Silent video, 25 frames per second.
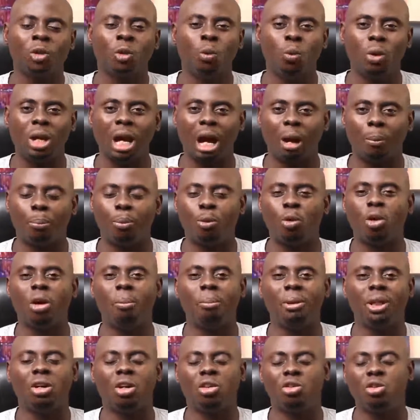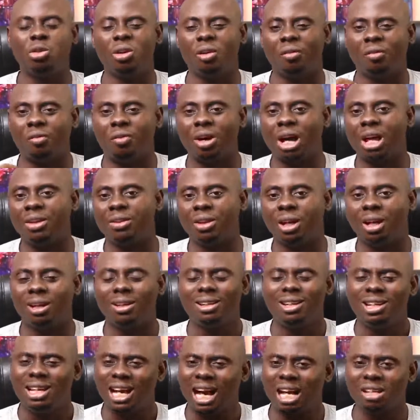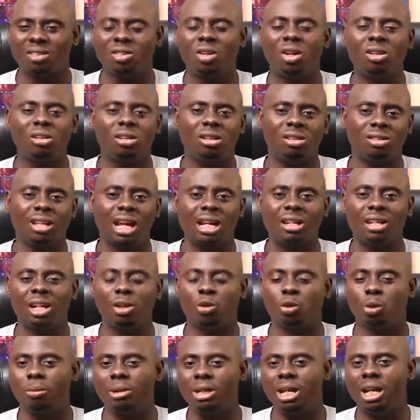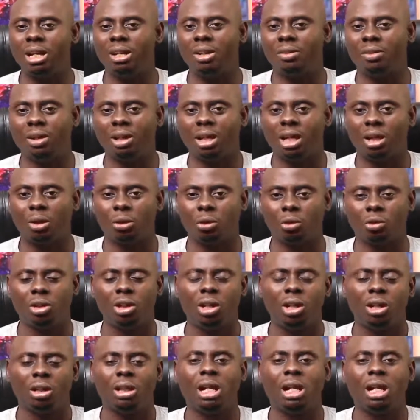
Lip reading: We are poor because your father has not decided to be anything else.